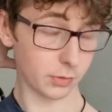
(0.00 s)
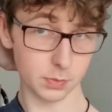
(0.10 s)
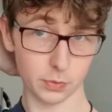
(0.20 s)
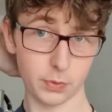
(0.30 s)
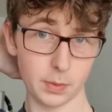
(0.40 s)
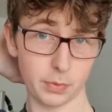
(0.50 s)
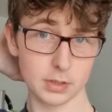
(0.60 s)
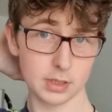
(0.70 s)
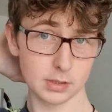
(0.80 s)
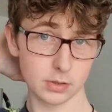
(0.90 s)
I've got some 3D
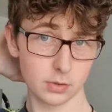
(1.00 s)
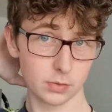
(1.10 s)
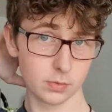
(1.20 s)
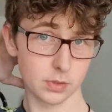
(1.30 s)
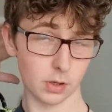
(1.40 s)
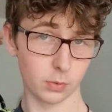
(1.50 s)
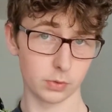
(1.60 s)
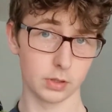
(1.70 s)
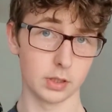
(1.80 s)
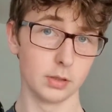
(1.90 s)
printing to do to
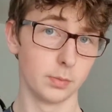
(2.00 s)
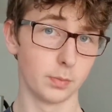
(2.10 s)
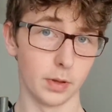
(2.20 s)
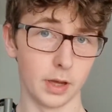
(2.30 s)
hold the